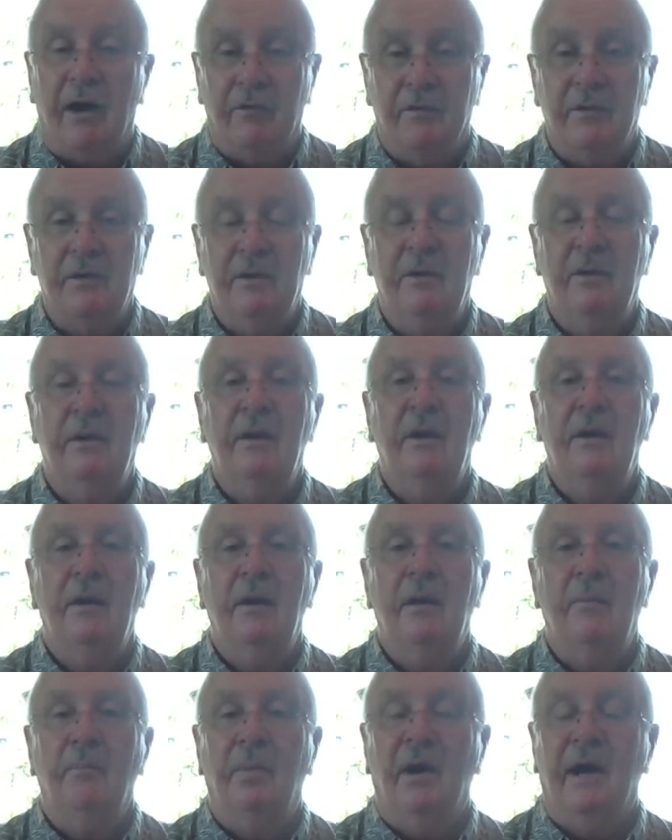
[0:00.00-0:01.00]
Yes.
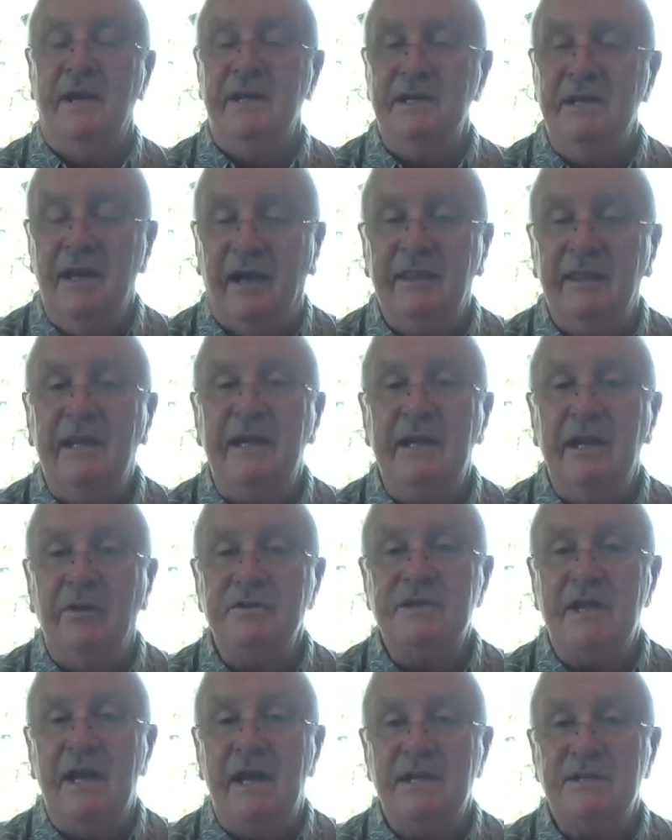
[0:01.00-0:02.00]
But nothing
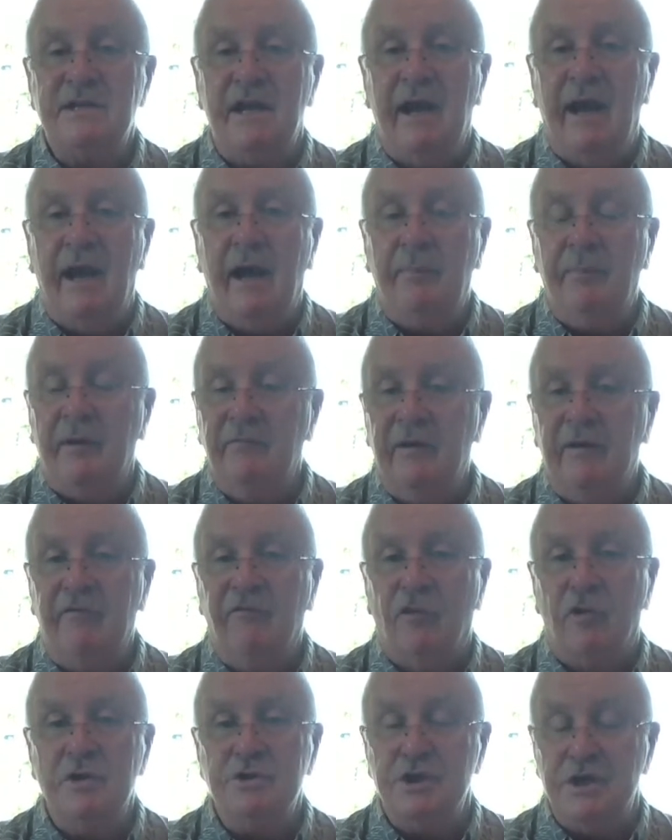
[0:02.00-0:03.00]
else has to happen
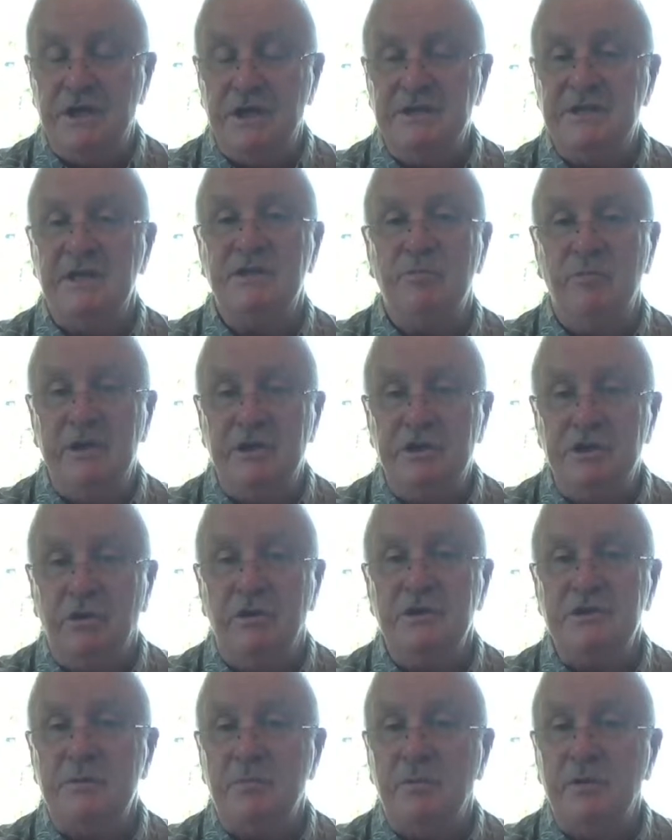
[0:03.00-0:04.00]
before Jesus
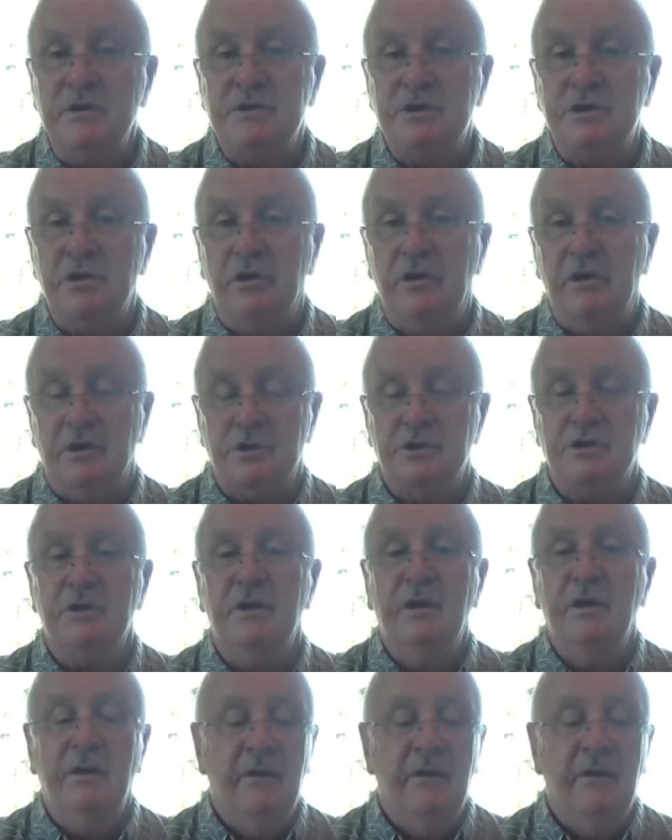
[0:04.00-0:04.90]
returns for his church.